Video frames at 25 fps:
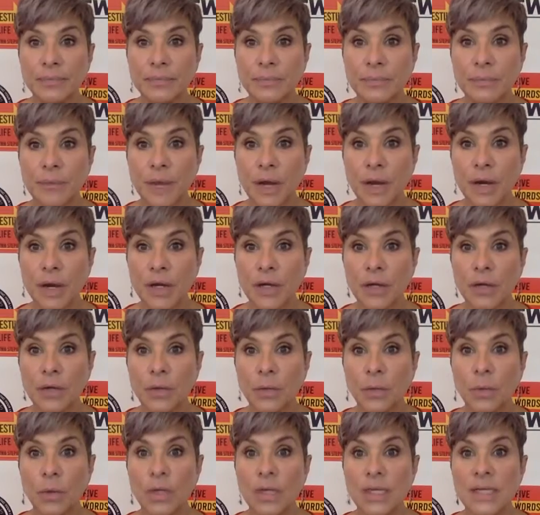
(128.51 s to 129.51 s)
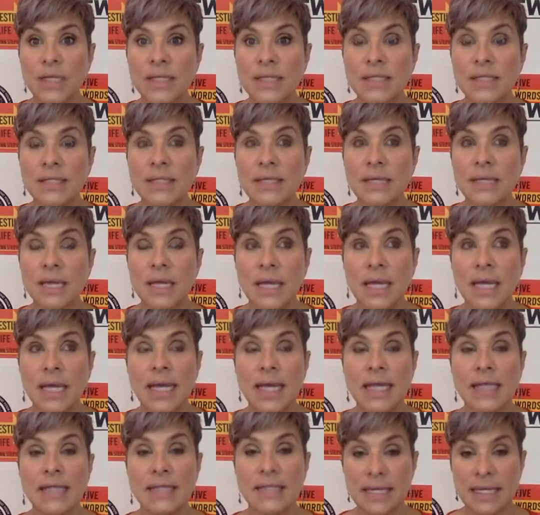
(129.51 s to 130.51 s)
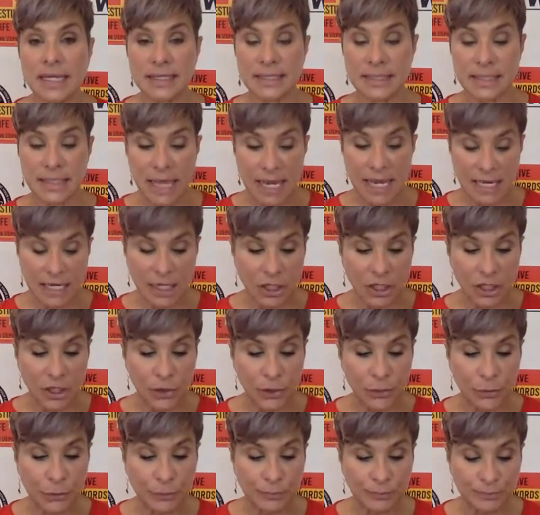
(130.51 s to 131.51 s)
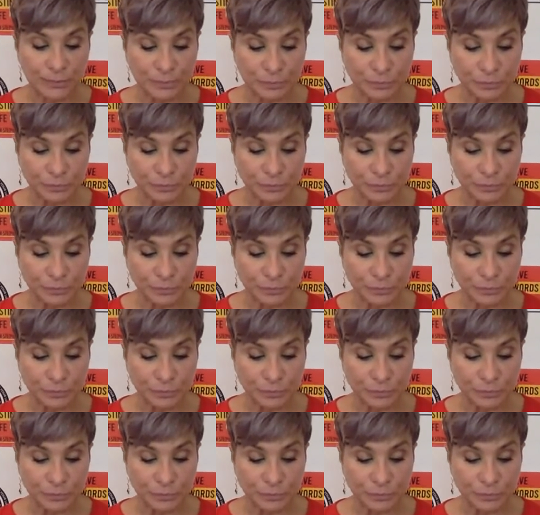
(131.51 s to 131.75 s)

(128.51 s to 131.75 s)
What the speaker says: part was, it's like you